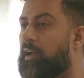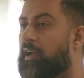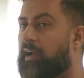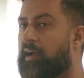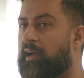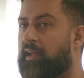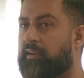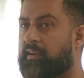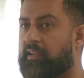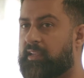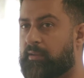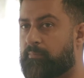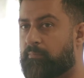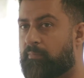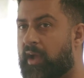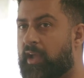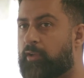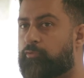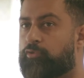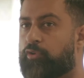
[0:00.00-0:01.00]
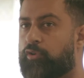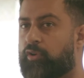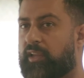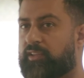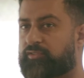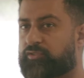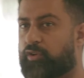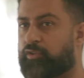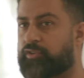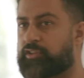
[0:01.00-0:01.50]
And in my role
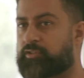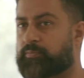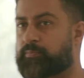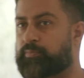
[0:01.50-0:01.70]
as honest